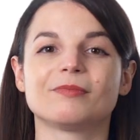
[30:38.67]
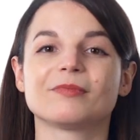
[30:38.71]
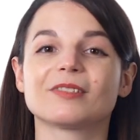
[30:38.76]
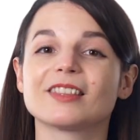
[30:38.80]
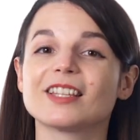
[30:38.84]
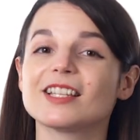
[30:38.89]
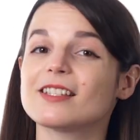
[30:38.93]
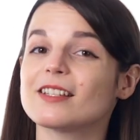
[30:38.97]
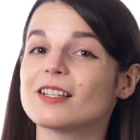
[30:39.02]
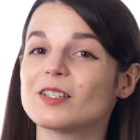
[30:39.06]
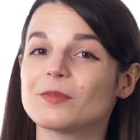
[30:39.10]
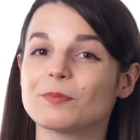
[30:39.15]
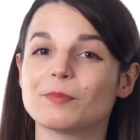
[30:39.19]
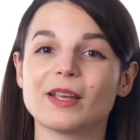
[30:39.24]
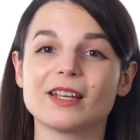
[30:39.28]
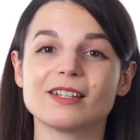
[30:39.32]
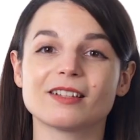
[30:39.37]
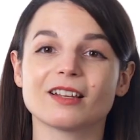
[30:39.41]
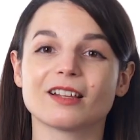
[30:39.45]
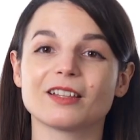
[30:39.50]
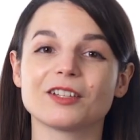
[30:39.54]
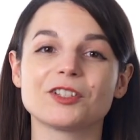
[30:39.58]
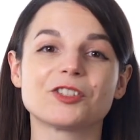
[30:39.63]
This is
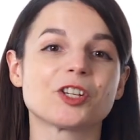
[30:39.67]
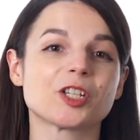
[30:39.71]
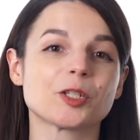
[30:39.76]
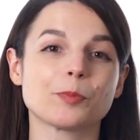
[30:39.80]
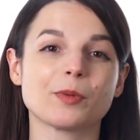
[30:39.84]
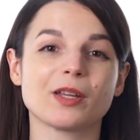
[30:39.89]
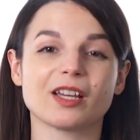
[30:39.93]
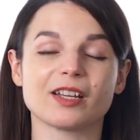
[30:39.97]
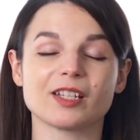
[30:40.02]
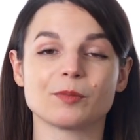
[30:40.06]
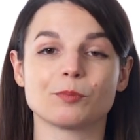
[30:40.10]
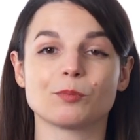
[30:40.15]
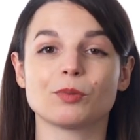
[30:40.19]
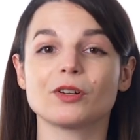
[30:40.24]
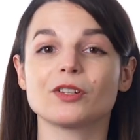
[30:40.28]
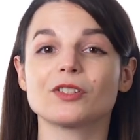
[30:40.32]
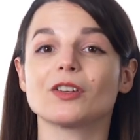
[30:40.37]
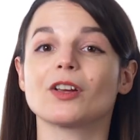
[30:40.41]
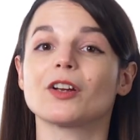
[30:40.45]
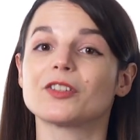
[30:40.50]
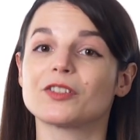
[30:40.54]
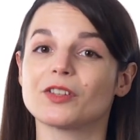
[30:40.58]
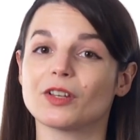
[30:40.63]
basically just because books
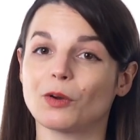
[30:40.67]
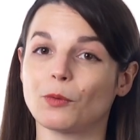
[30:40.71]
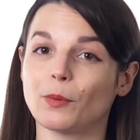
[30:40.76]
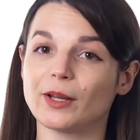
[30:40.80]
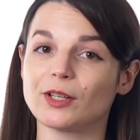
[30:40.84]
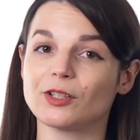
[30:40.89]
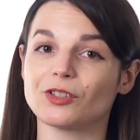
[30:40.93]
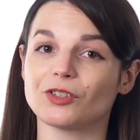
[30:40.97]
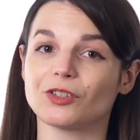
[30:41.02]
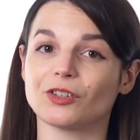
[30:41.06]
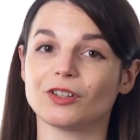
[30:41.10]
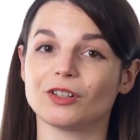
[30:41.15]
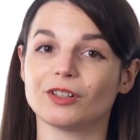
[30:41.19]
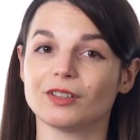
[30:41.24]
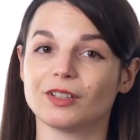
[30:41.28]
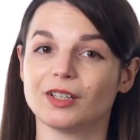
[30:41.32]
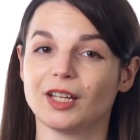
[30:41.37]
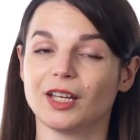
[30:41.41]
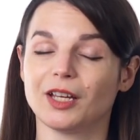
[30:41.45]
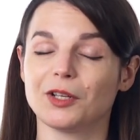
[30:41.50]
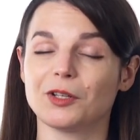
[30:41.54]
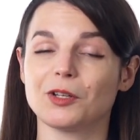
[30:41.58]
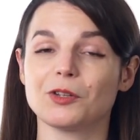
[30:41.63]
are sequential.
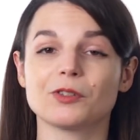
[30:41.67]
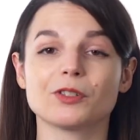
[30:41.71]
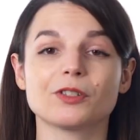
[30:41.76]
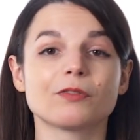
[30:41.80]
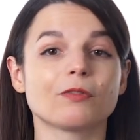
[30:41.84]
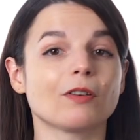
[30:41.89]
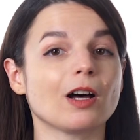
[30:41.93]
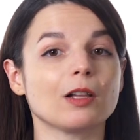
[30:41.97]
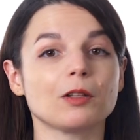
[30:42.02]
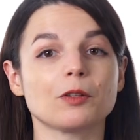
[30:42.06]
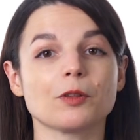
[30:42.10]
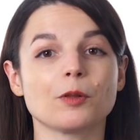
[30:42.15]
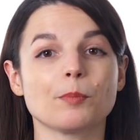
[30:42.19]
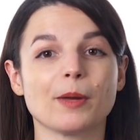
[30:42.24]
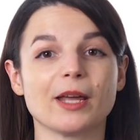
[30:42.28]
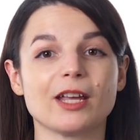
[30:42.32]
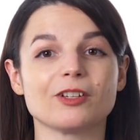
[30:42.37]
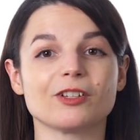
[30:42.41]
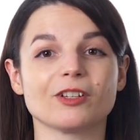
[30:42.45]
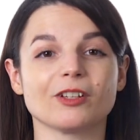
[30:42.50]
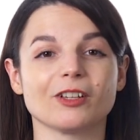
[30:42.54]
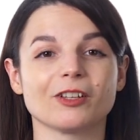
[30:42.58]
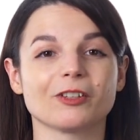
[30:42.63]
You just follow the
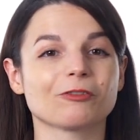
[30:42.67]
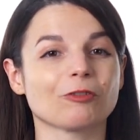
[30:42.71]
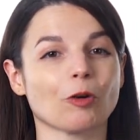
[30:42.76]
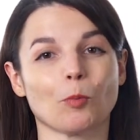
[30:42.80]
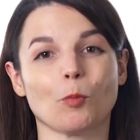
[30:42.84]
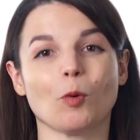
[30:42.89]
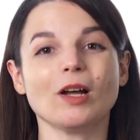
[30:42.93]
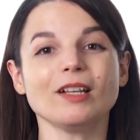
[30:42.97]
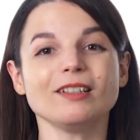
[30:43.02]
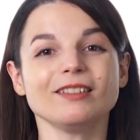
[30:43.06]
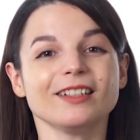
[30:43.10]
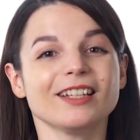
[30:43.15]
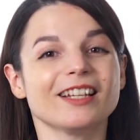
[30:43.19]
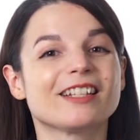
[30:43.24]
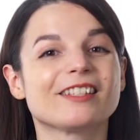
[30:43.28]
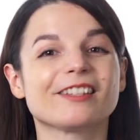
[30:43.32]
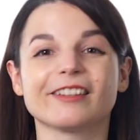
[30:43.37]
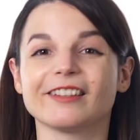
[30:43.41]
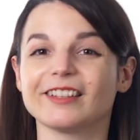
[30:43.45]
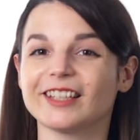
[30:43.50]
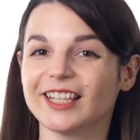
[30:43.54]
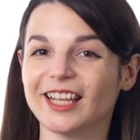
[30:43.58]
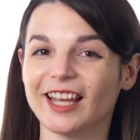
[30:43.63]
pages from one
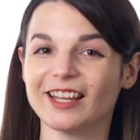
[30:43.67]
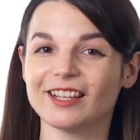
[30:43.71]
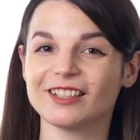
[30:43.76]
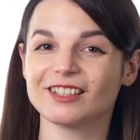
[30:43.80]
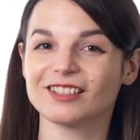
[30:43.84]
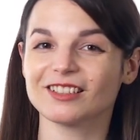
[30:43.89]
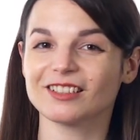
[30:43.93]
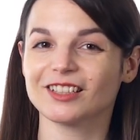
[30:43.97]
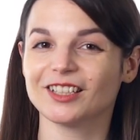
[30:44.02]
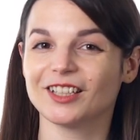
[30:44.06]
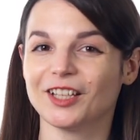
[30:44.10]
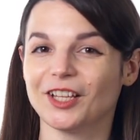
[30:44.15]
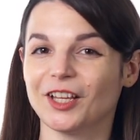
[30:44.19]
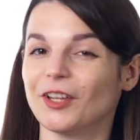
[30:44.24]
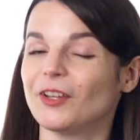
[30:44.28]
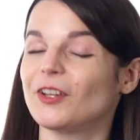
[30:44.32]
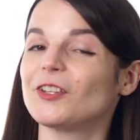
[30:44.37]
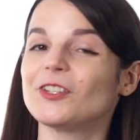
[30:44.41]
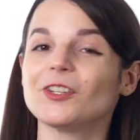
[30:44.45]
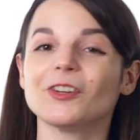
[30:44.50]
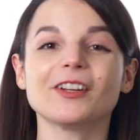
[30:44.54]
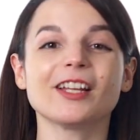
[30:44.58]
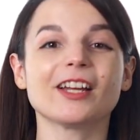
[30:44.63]
until the end.
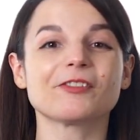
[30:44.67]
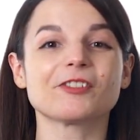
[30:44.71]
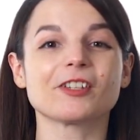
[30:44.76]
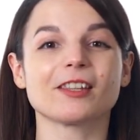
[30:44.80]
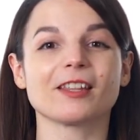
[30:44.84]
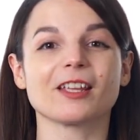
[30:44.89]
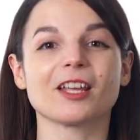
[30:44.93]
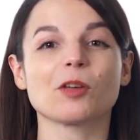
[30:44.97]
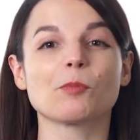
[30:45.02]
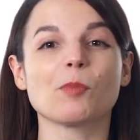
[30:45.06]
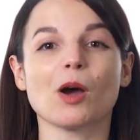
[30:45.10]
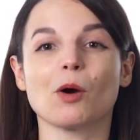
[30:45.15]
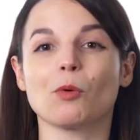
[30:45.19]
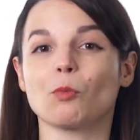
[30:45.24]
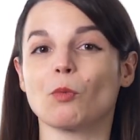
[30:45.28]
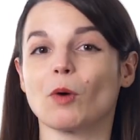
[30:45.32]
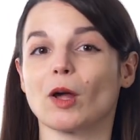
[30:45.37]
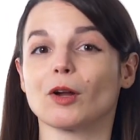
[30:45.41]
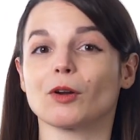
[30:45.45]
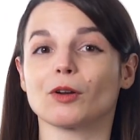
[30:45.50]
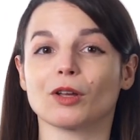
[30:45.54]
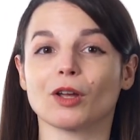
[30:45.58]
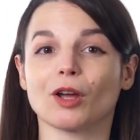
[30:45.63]
You don't have to think about
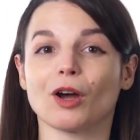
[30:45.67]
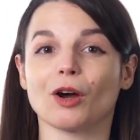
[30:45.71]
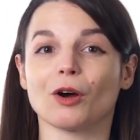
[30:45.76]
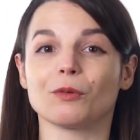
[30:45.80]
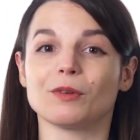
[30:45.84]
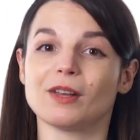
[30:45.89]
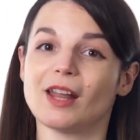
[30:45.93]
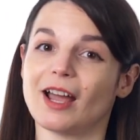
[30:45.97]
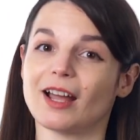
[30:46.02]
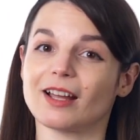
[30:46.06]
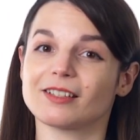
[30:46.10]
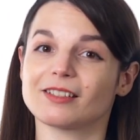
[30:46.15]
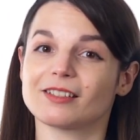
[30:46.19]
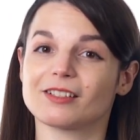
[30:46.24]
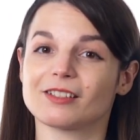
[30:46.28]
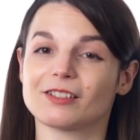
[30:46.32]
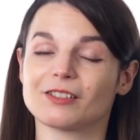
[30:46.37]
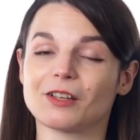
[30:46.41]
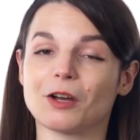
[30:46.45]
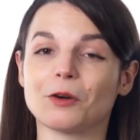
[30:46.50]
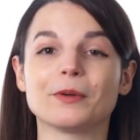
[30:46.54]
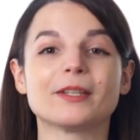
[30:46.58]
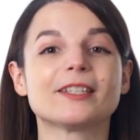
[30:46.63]
where to go next,
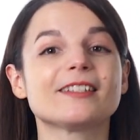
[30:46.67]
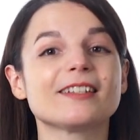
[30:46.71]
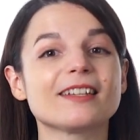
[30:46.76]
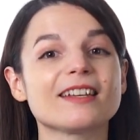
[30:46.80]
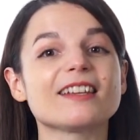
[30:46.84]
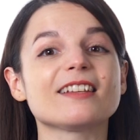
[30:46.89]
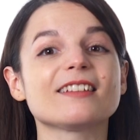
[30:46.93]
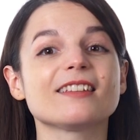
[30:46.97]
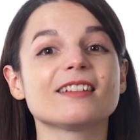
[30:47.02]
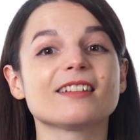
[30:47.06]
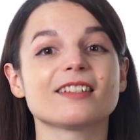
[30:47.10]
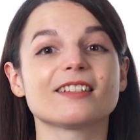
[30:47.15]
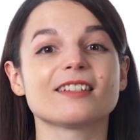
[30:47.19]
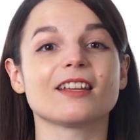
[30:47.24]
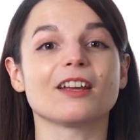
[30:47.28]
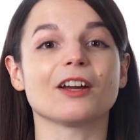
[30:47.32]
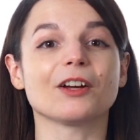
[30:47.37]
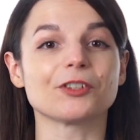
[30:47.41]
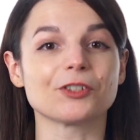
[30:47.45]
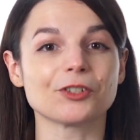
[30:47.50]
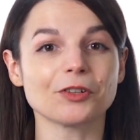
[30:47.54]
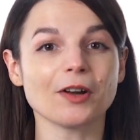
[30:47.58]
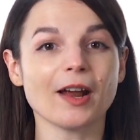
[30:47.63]
so it's easy to stay
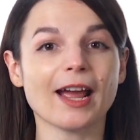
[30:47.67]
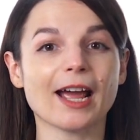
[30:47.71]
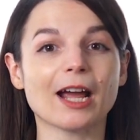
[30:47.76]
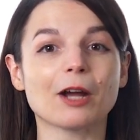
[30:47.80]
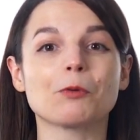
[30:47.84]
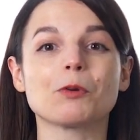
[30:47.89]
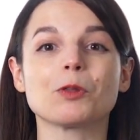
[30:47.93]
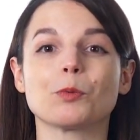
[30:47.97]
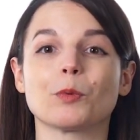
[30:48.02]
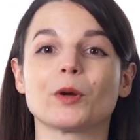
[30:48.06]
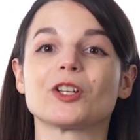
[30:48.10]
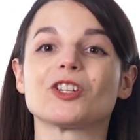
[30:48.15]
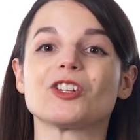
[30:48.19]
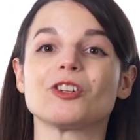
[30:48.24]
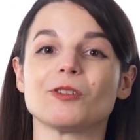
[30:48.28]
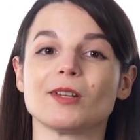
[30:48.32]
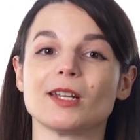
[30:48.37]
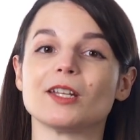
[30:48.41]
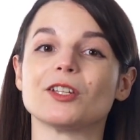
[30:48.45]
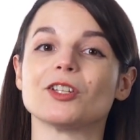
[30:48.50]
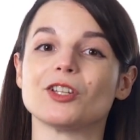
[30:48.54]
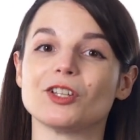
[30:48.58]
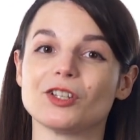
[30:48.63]
on track with what you
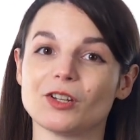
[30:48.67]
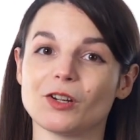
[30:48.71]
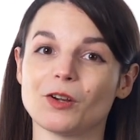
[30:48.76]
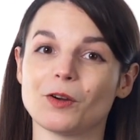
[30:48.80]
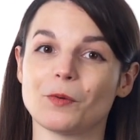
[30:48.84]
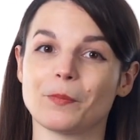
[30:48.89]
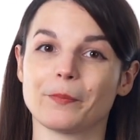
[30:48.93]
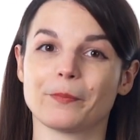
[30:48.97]
need to do.